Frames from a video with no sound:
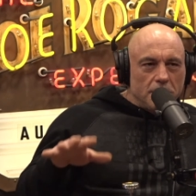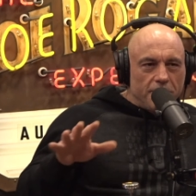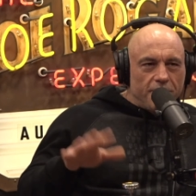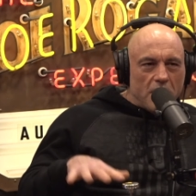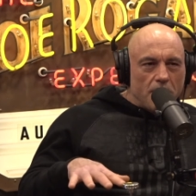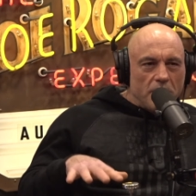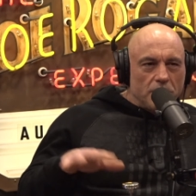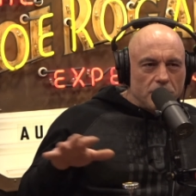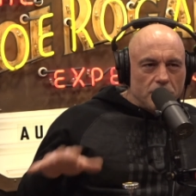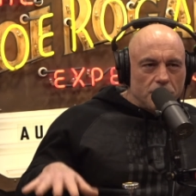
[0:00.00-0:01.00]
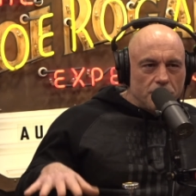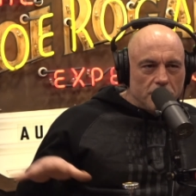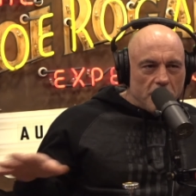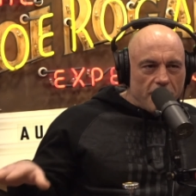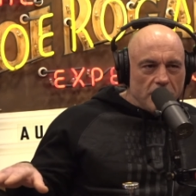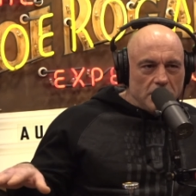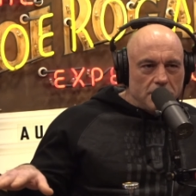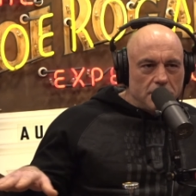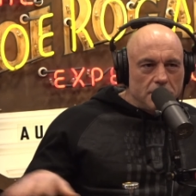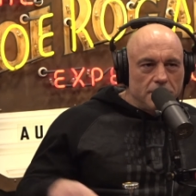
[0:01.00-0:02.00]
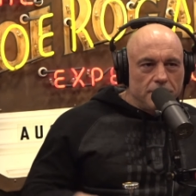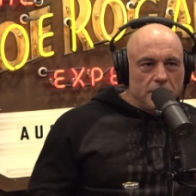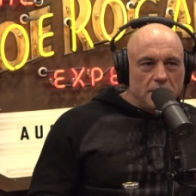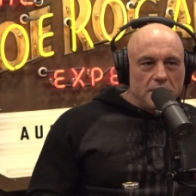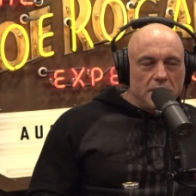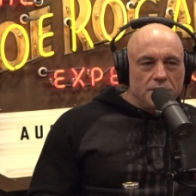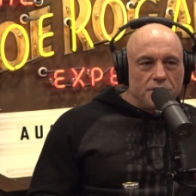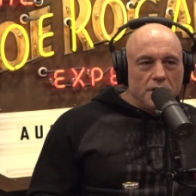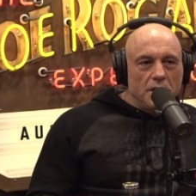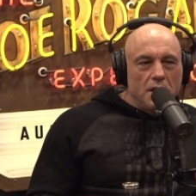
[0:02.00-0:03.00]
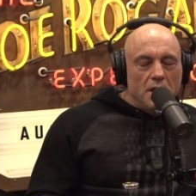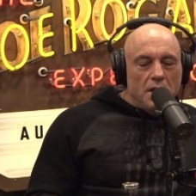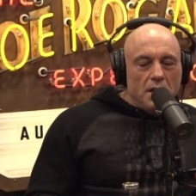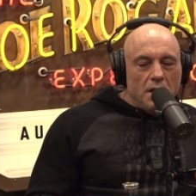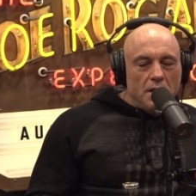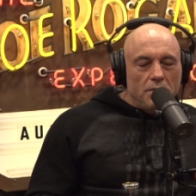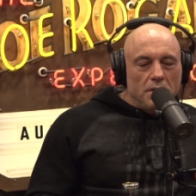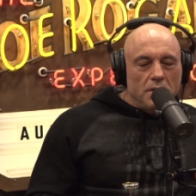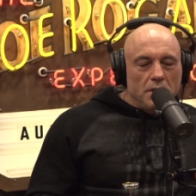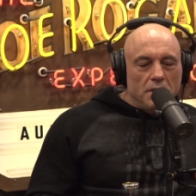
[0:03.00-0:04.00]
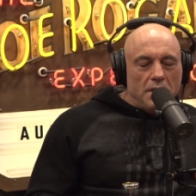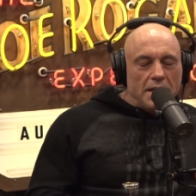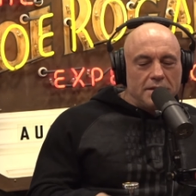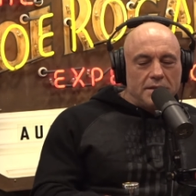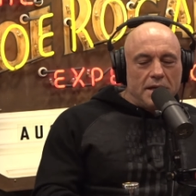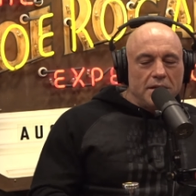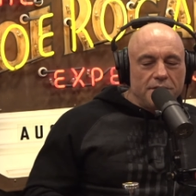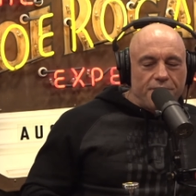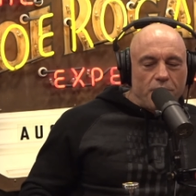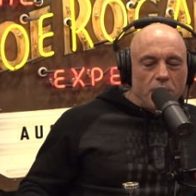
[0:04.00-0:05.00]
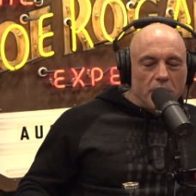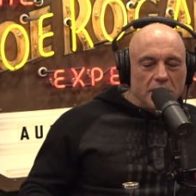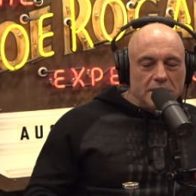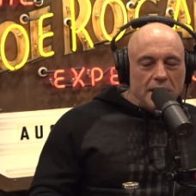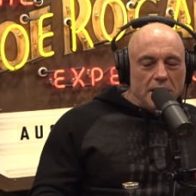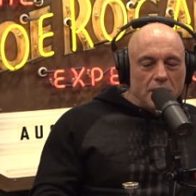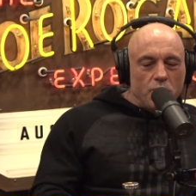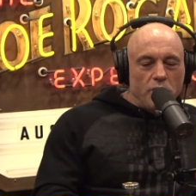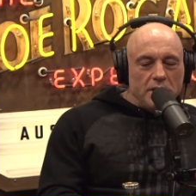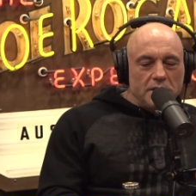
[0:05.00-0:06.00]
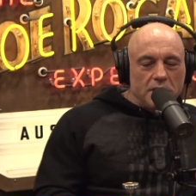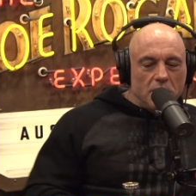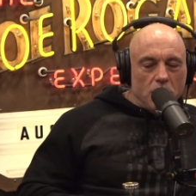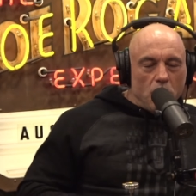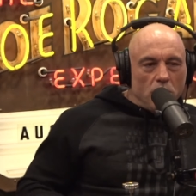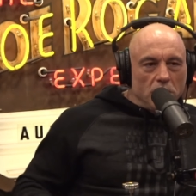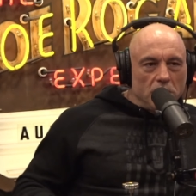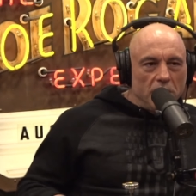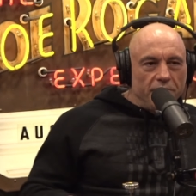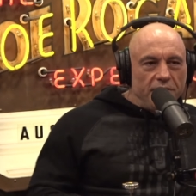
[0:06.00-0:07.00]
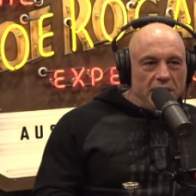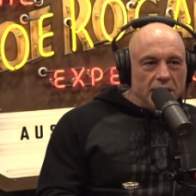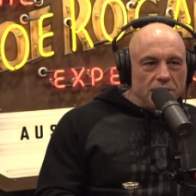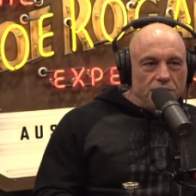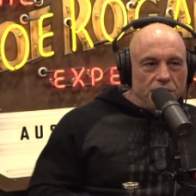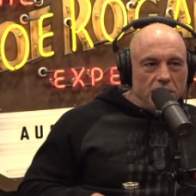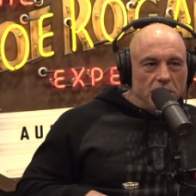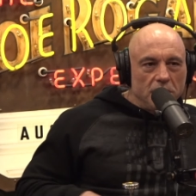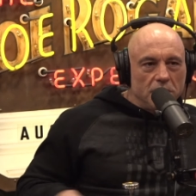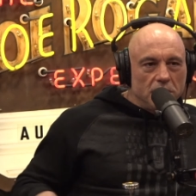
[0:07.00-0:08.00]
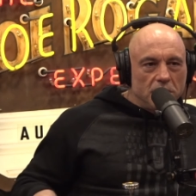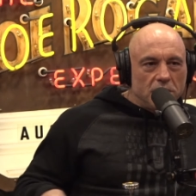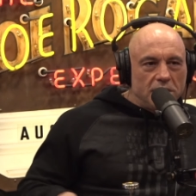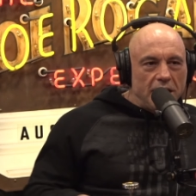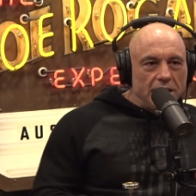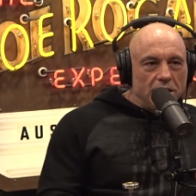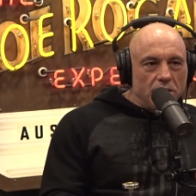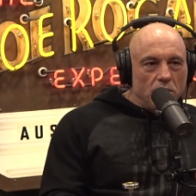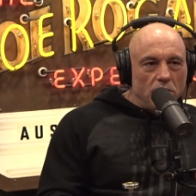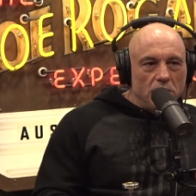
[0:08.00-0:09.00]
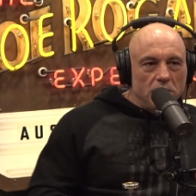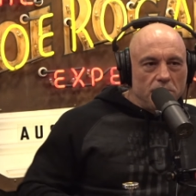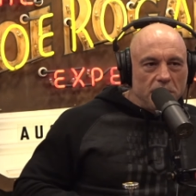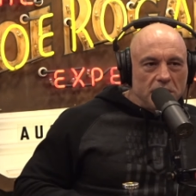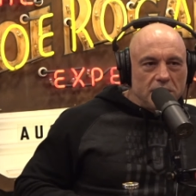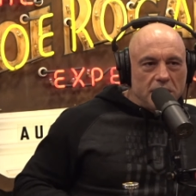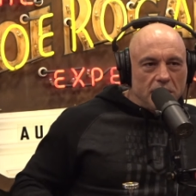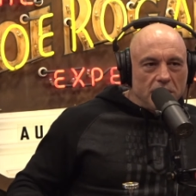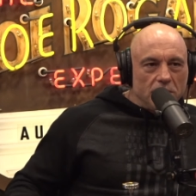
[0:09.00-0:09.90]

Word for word: Environmental social governance. That's right. Yeah, that's ESG. Yeah, and that stands for exactly like what is the goal of ESG? Corporate the control goal, but the oh, stated no.